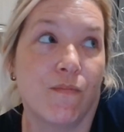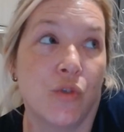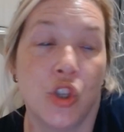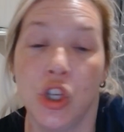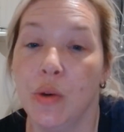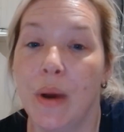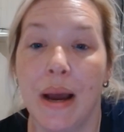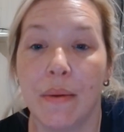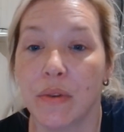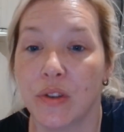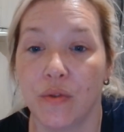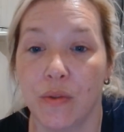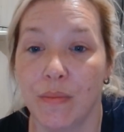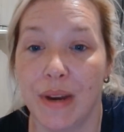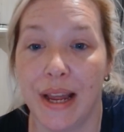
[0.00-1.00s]
2 hours
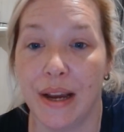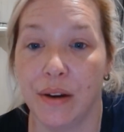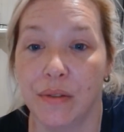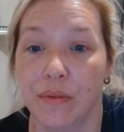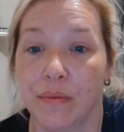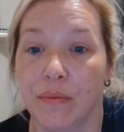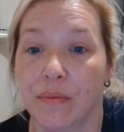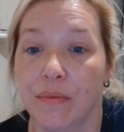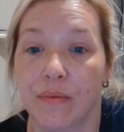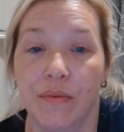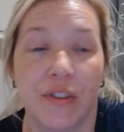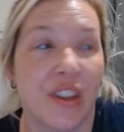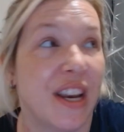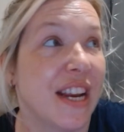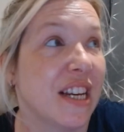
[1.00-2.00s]
from now,
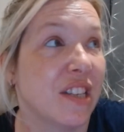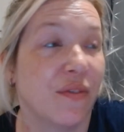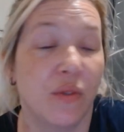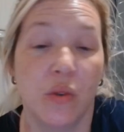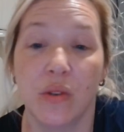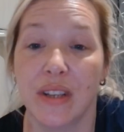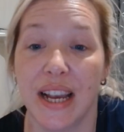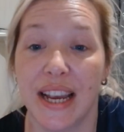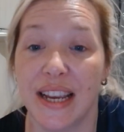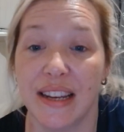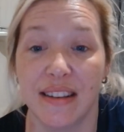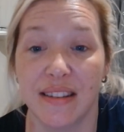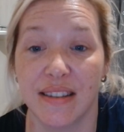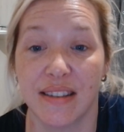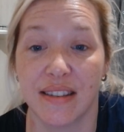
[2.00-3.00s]
for the next 4
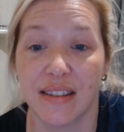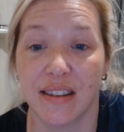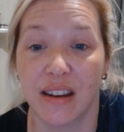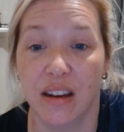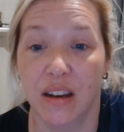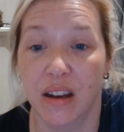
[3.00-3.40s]
days,